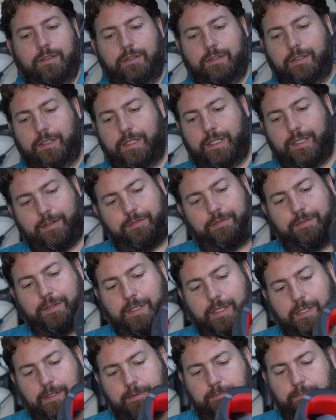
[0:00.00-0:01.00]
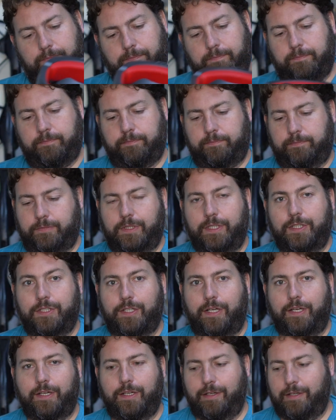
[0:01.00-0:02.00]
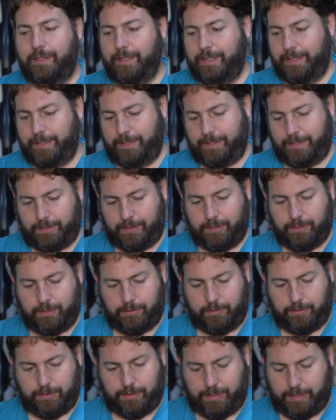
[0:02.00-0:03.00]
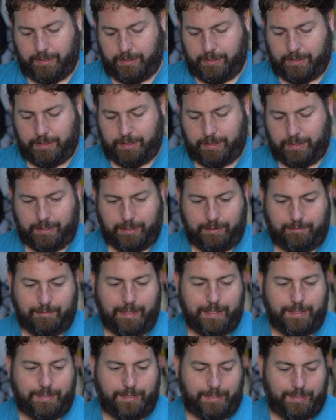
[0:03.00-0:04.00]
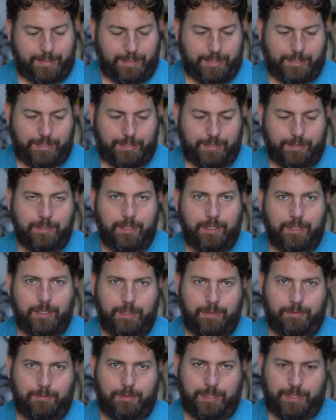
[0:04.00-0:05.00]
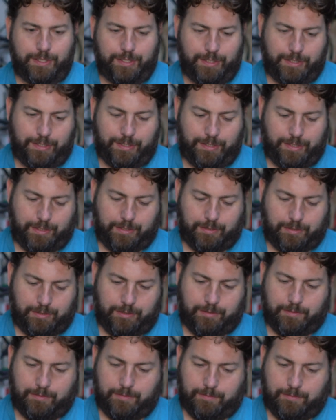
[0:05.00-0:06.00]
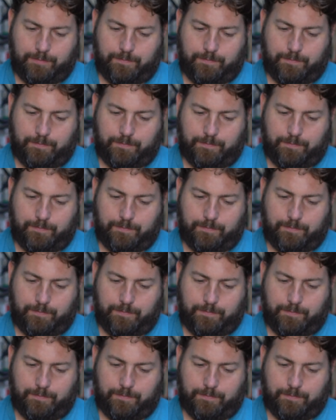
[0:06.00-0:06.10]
I have DJI's goggles. These are the racing edition, which are still